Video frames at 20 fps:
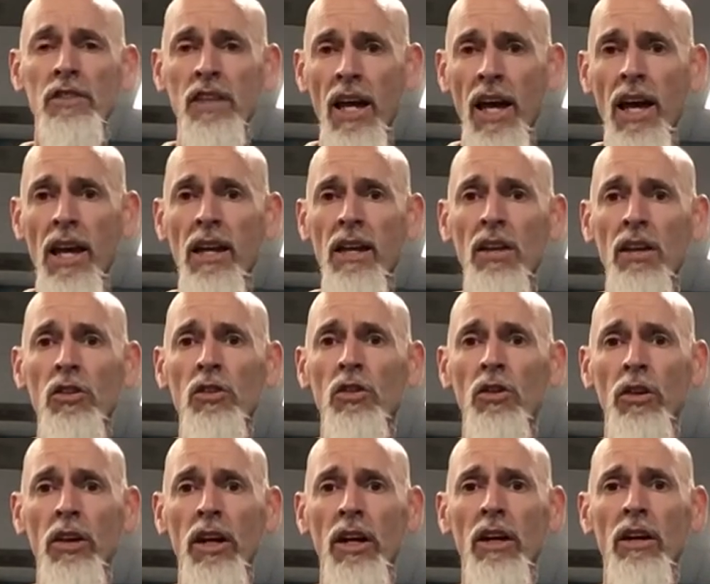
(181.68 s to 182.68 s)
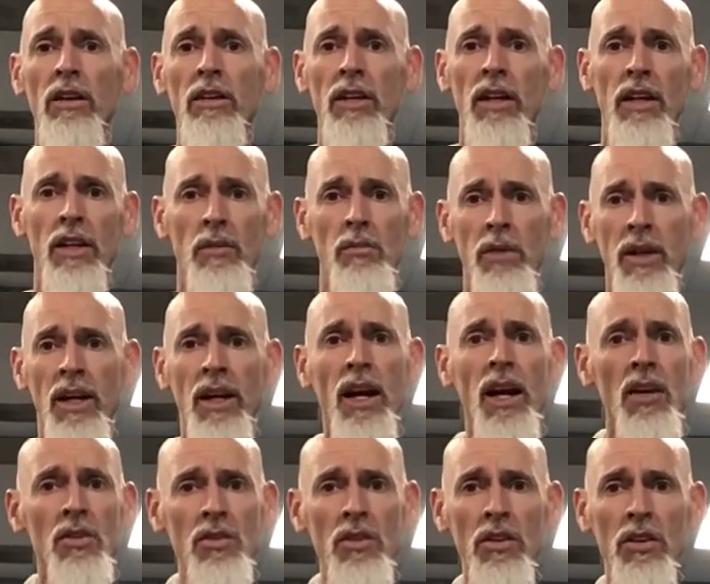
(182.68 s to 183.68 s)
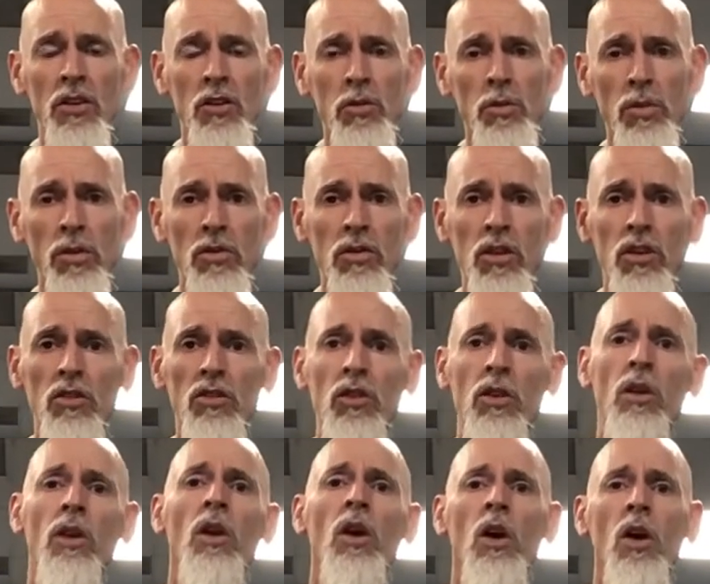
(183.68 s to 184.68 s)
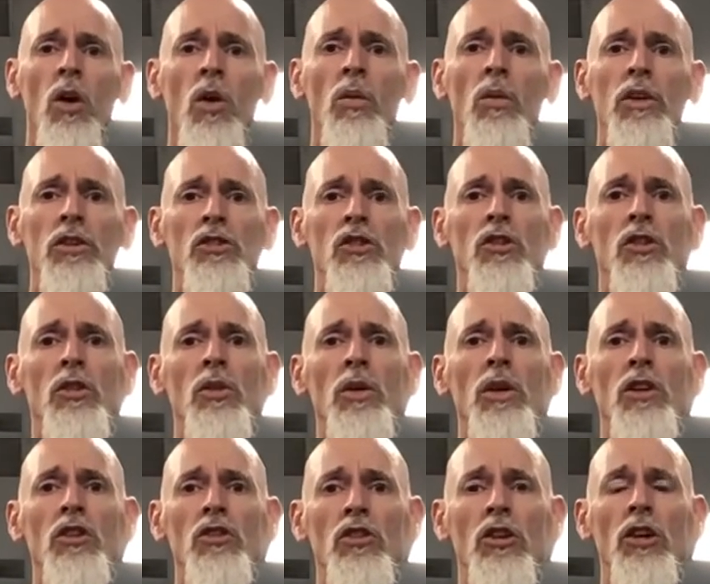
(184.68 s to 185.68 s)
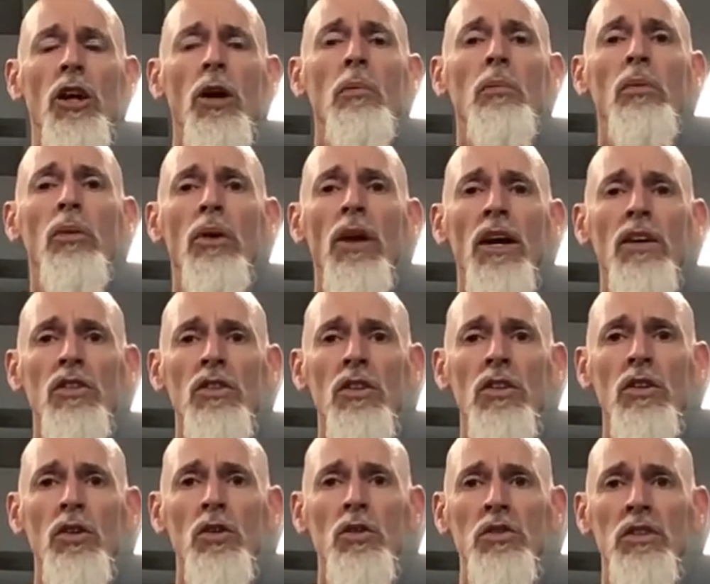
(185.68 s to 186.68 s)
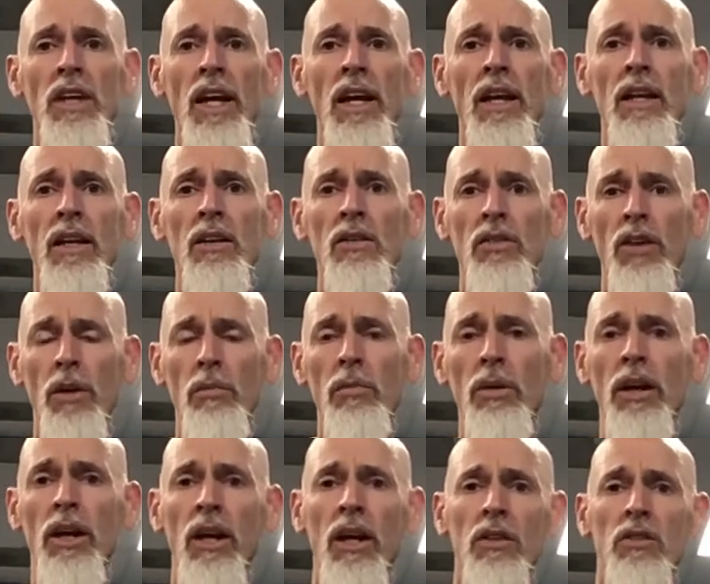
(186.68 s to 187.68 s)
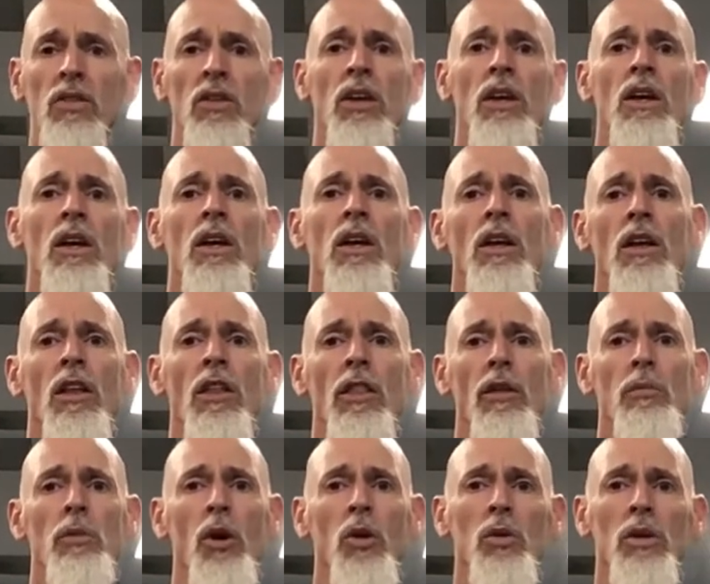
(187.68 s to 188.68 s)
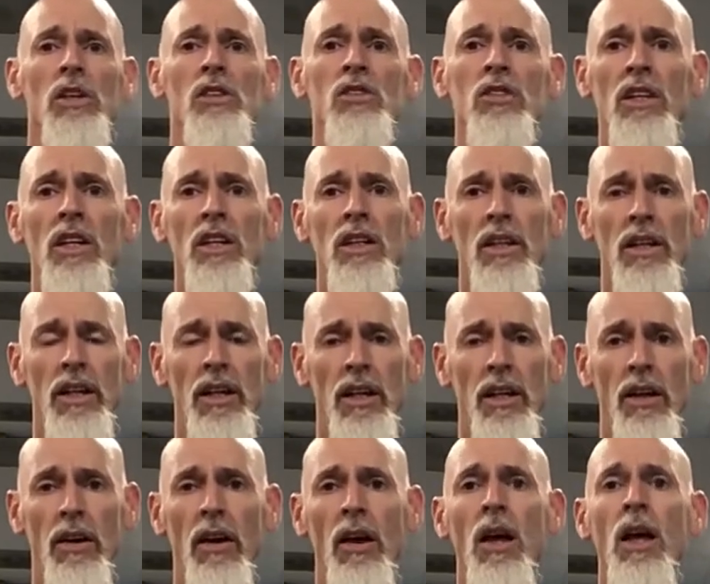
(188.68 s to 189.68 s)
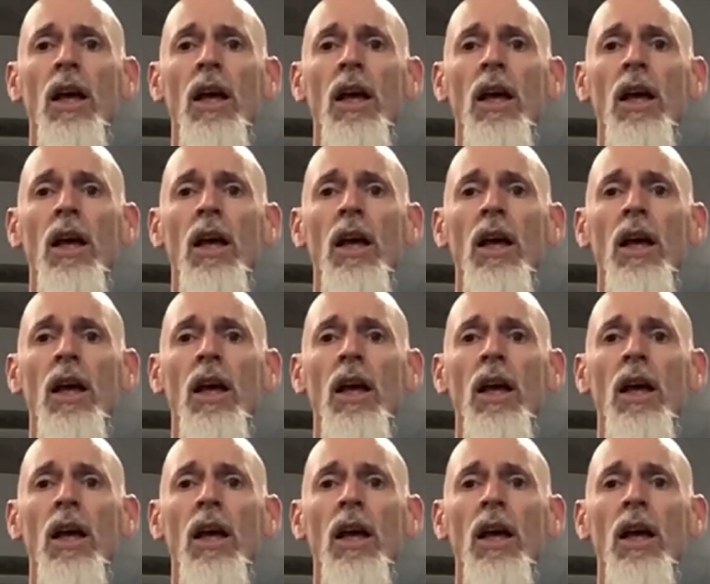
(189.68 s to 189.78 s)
tendons are irritated, because in this position what you're doing is you're compressing those tendons up against the bony ceiling here.